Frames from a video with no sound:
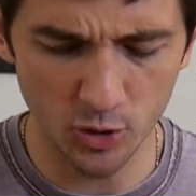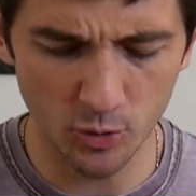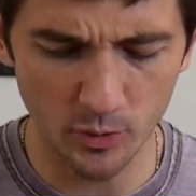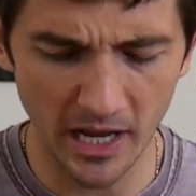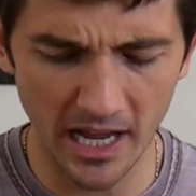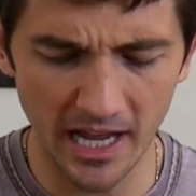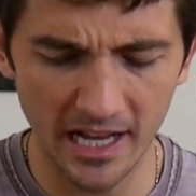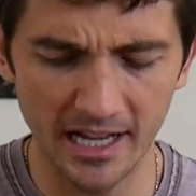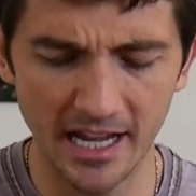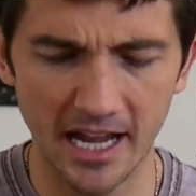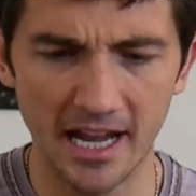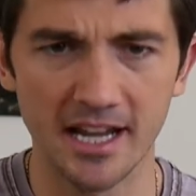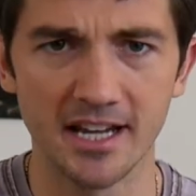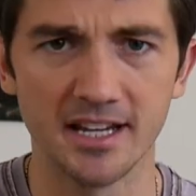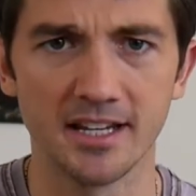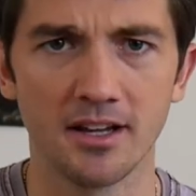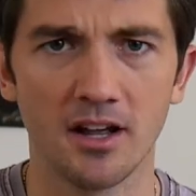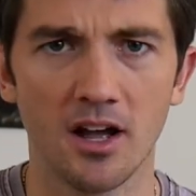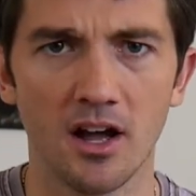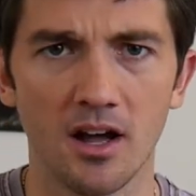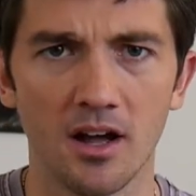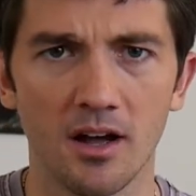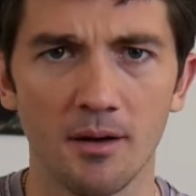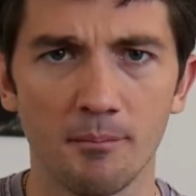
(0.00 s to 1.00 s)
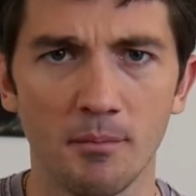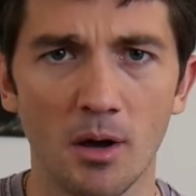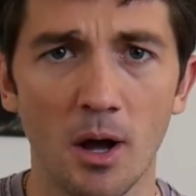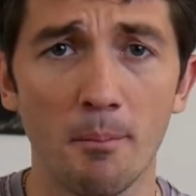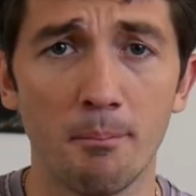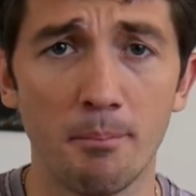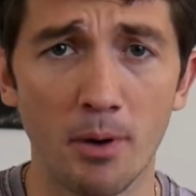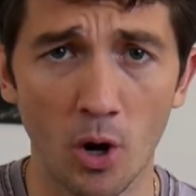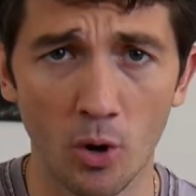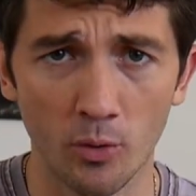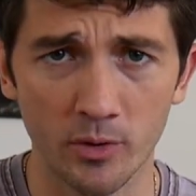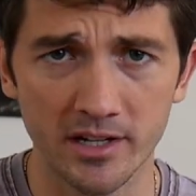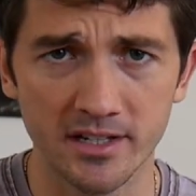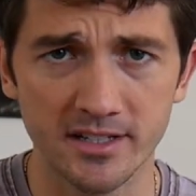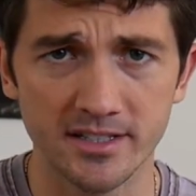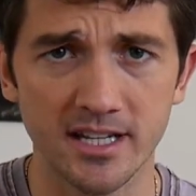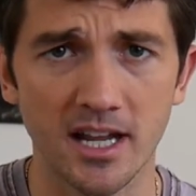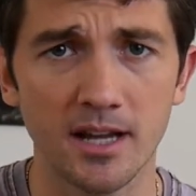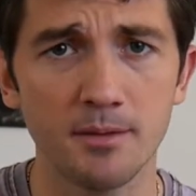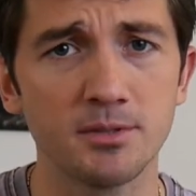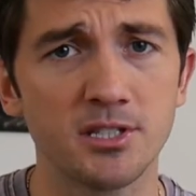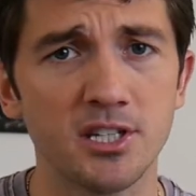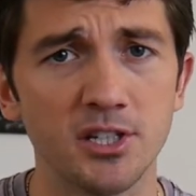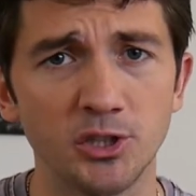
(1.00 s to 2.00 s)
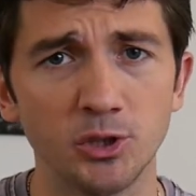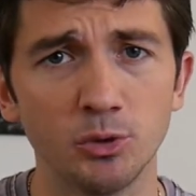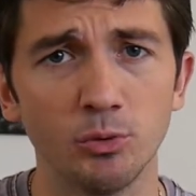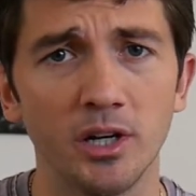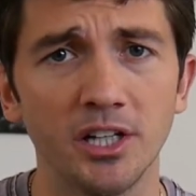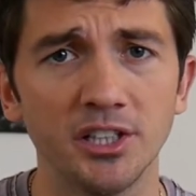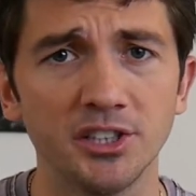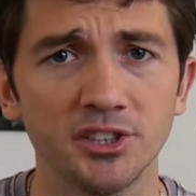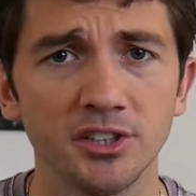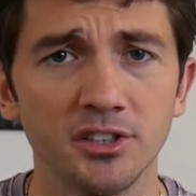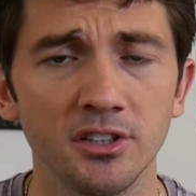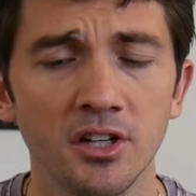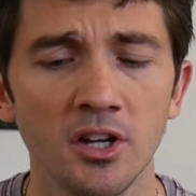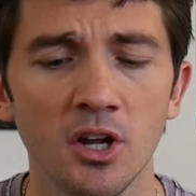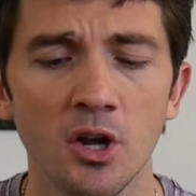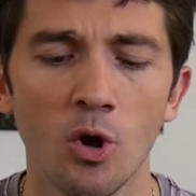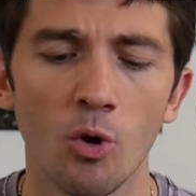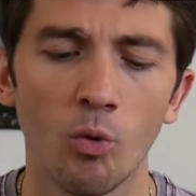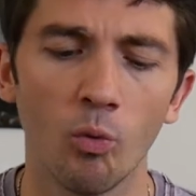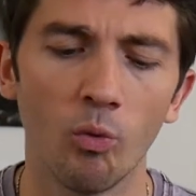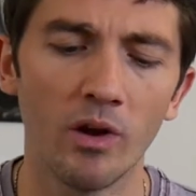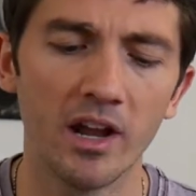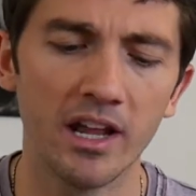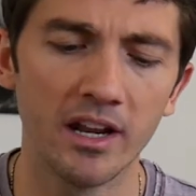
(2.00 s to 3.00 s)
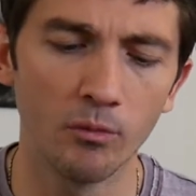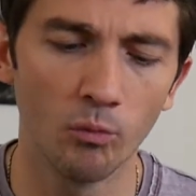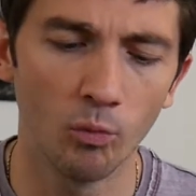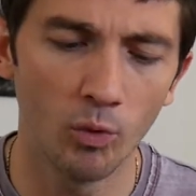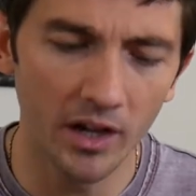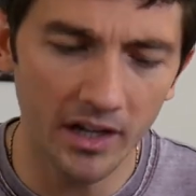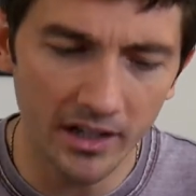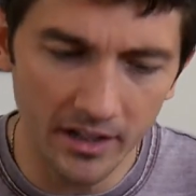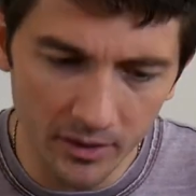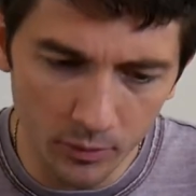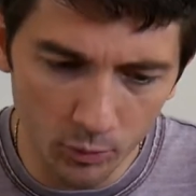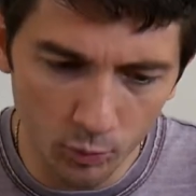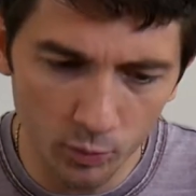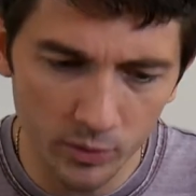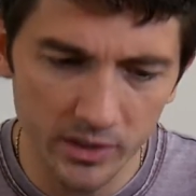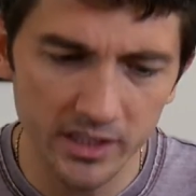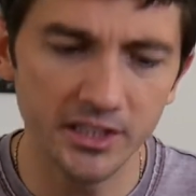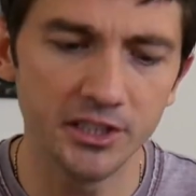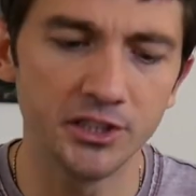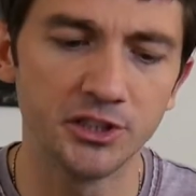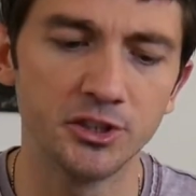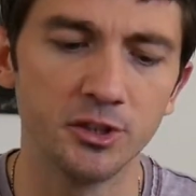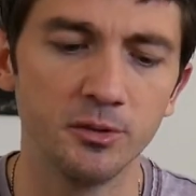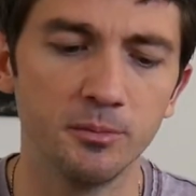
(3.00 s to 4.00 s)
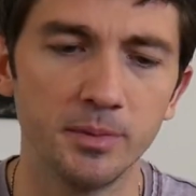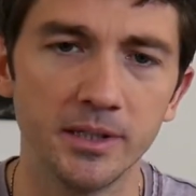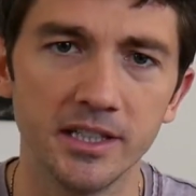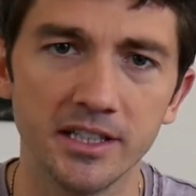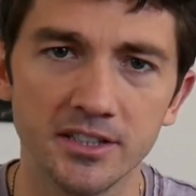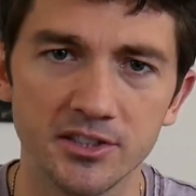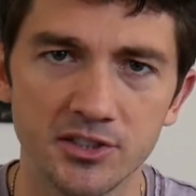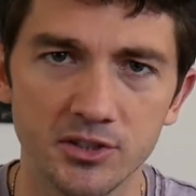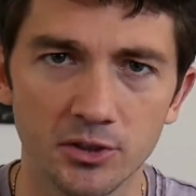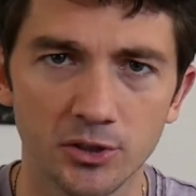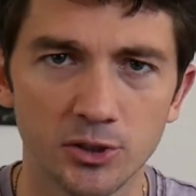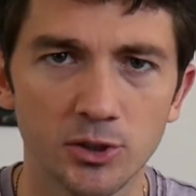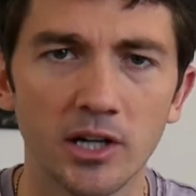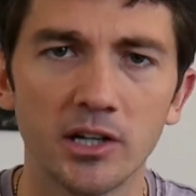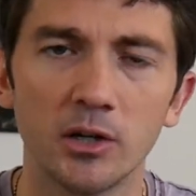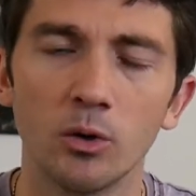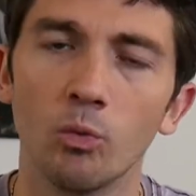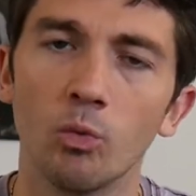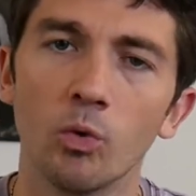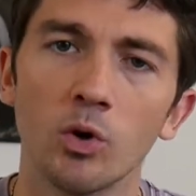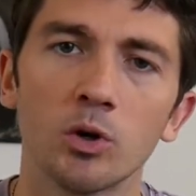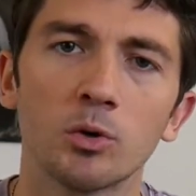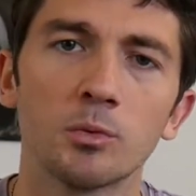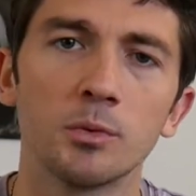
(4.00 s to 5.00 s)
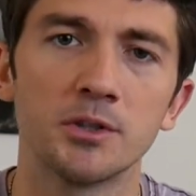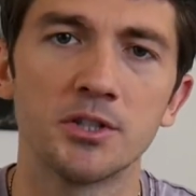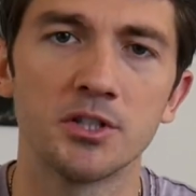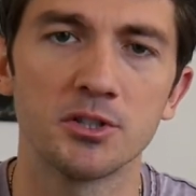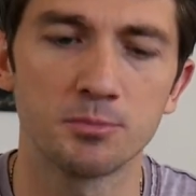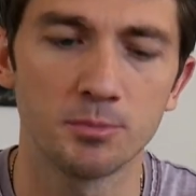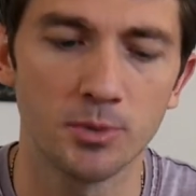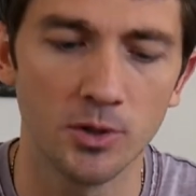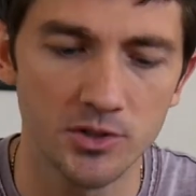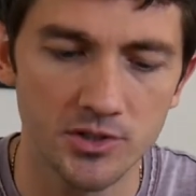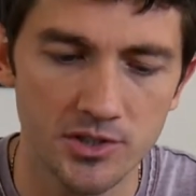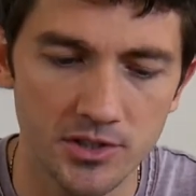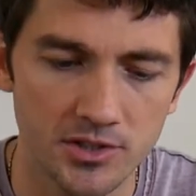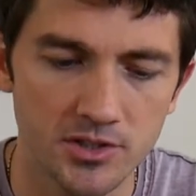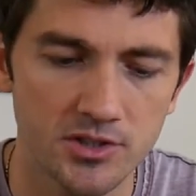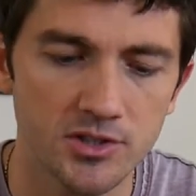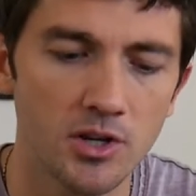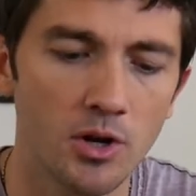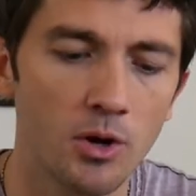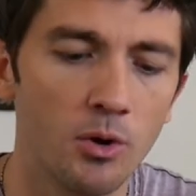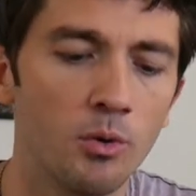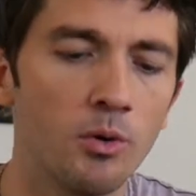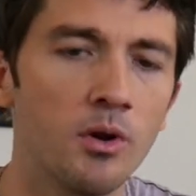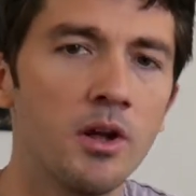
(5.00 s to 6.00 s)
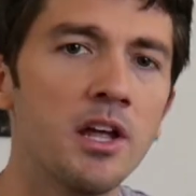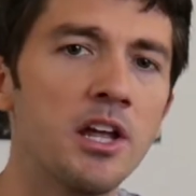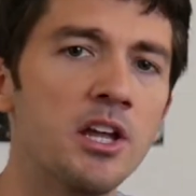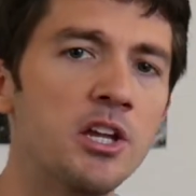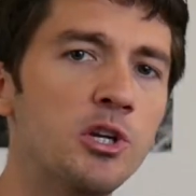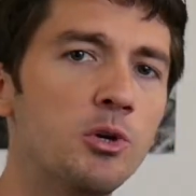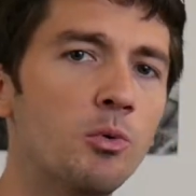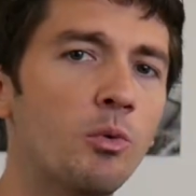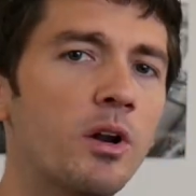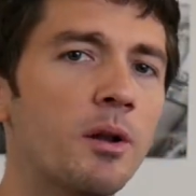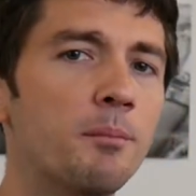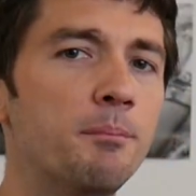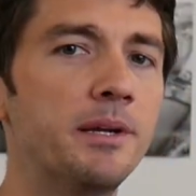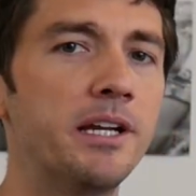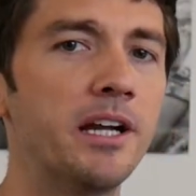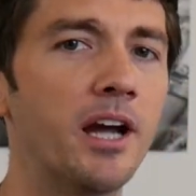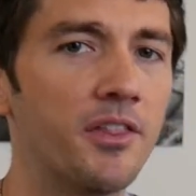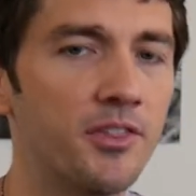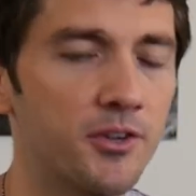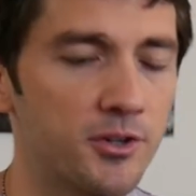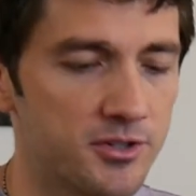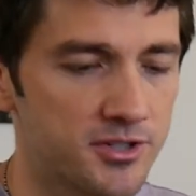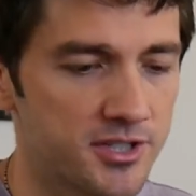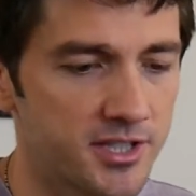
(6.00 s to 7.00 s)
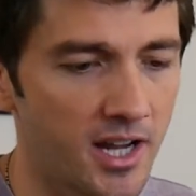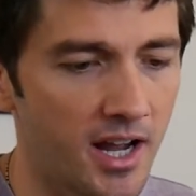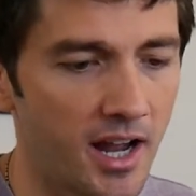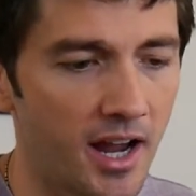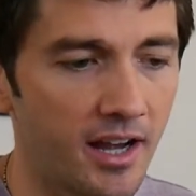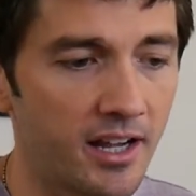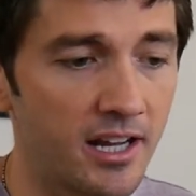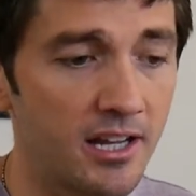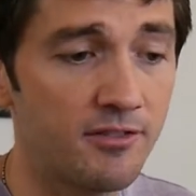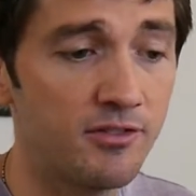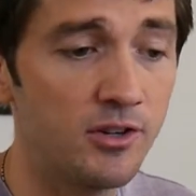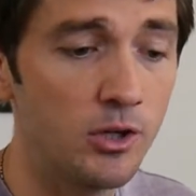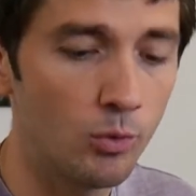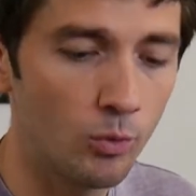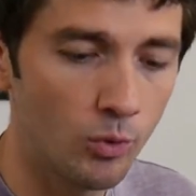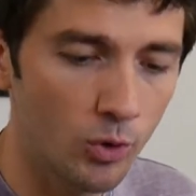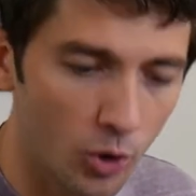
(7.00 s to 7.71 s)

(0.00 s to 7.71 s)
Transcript: you in a opponent type situation when what it really should be is you're trying to work with this person, so you want to be on their side. If you